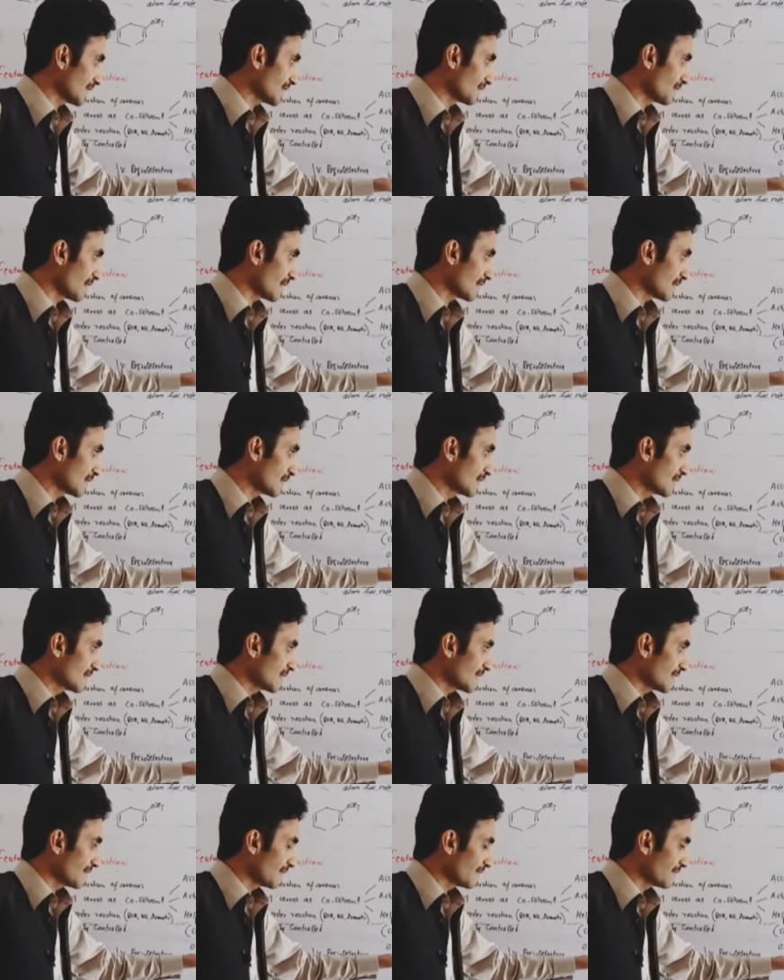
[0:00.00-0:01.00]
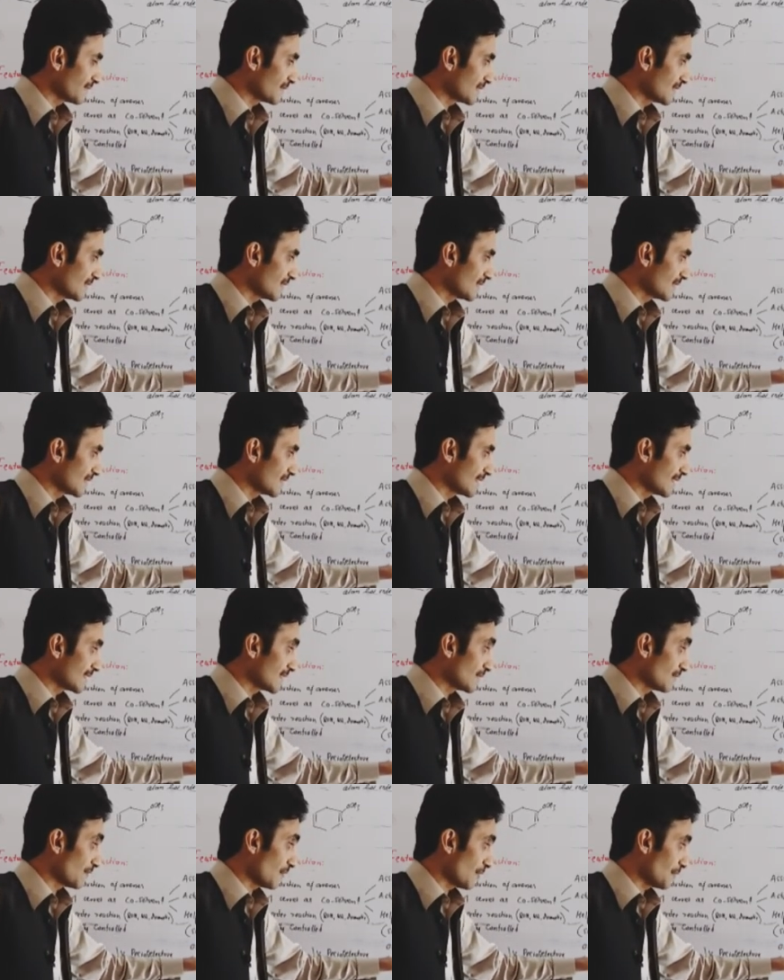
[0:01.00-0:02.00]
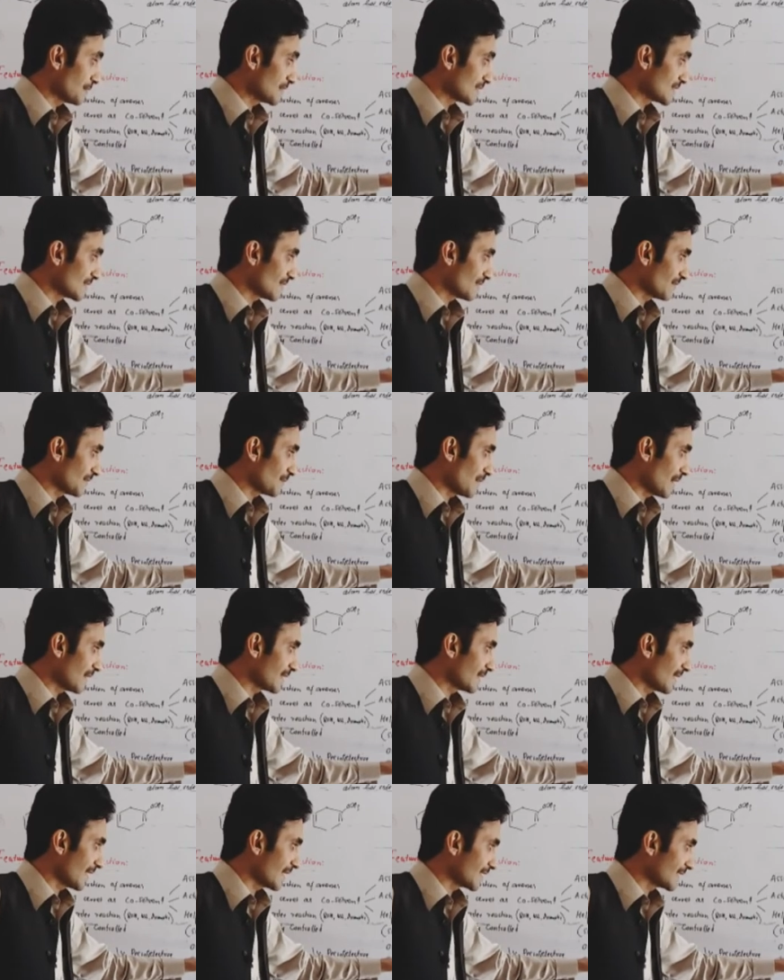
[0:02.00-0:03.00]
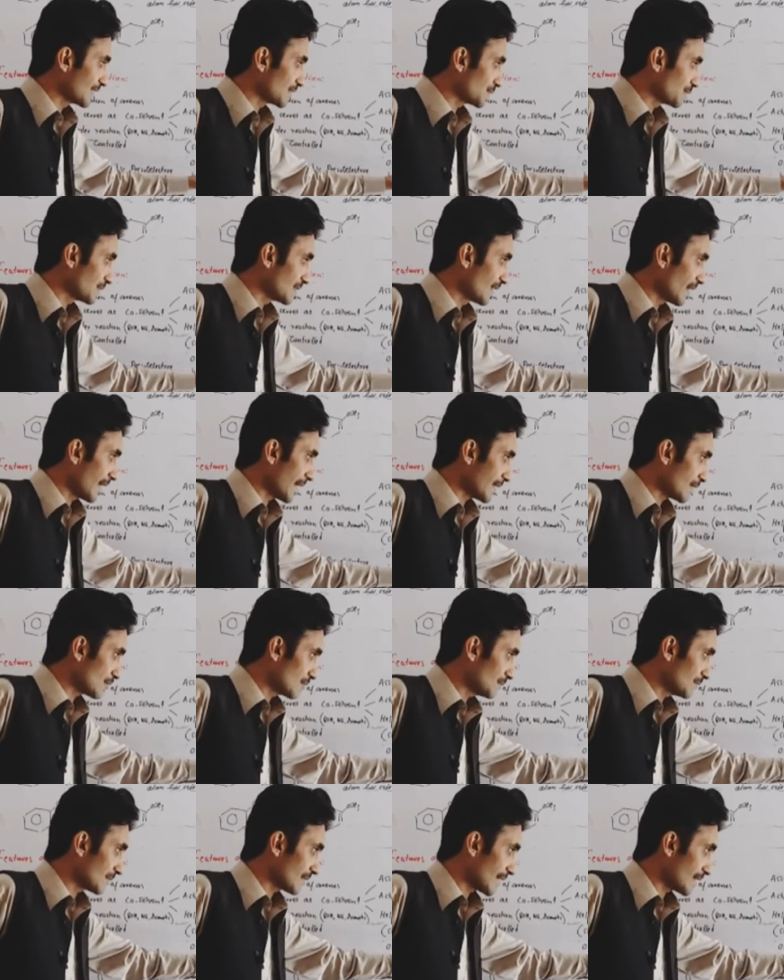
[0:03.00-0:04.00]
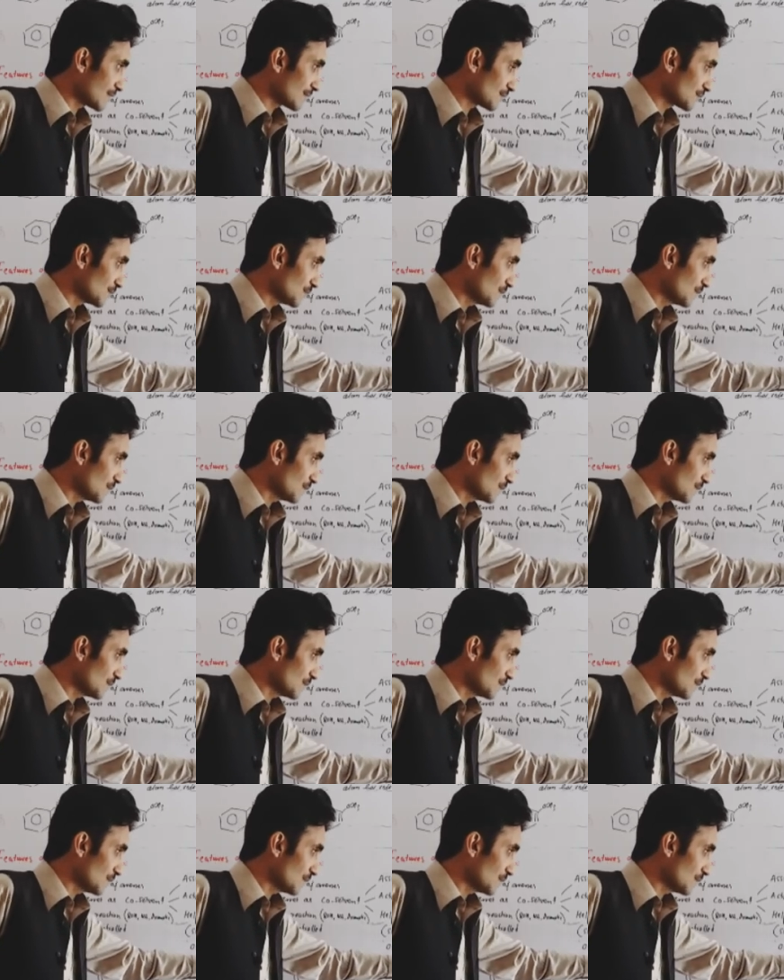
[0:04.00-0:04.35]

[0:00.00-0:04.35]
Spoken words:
Otherwise, if there is a formation of amide ion, it will isomerize